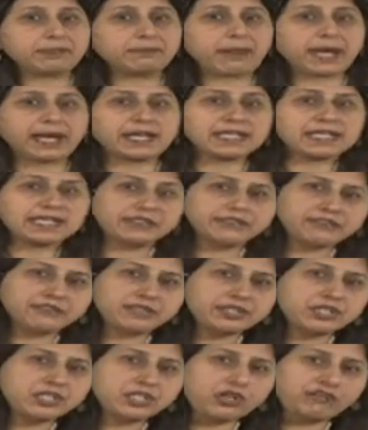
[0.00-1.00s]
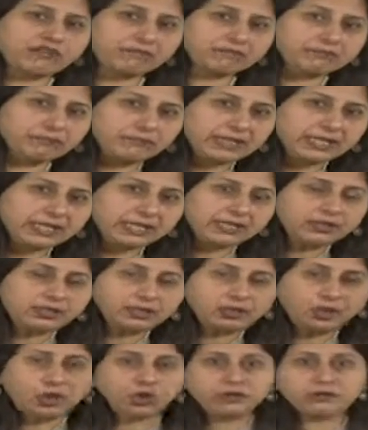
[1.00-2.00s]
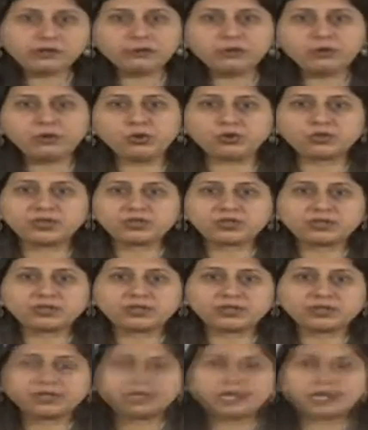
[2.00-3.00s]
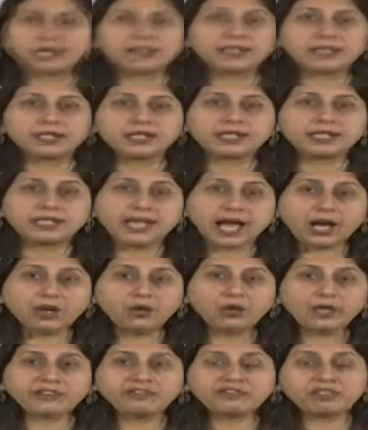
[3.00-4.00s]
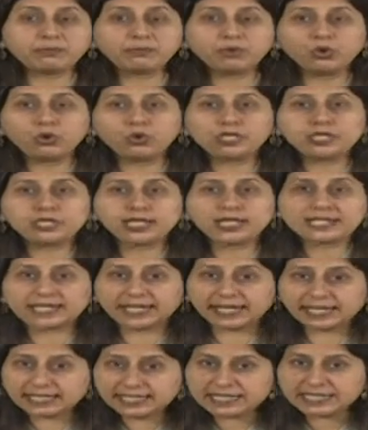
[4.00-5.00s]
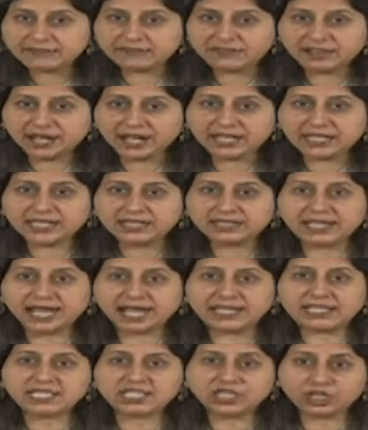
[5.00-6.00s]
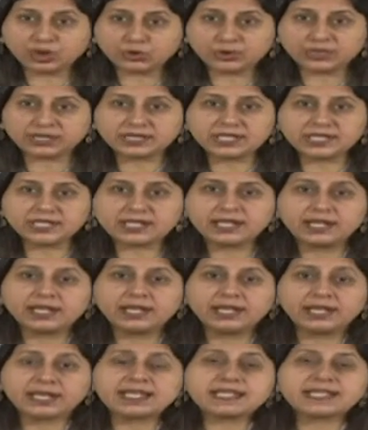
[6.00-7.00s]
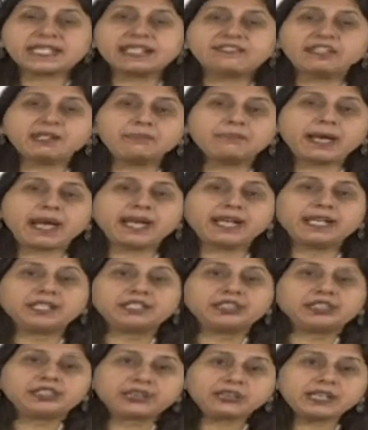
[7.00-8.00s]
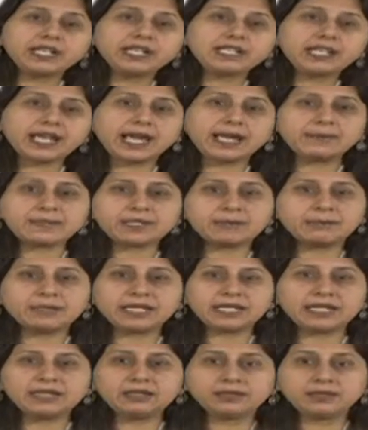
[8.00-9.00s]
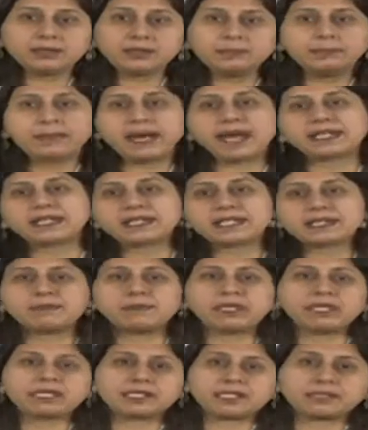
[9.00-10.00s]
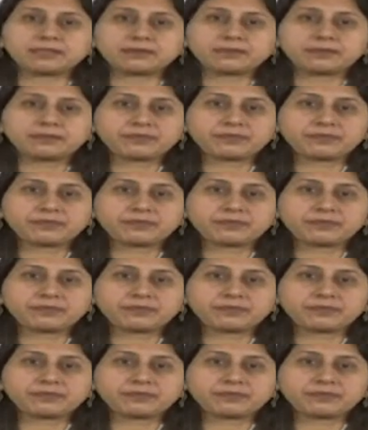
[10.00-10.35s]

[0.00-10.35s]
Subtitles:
by difference of mean over mode. Now, if the mode is ill-defined, then skewness is given by 3 times mean minus median.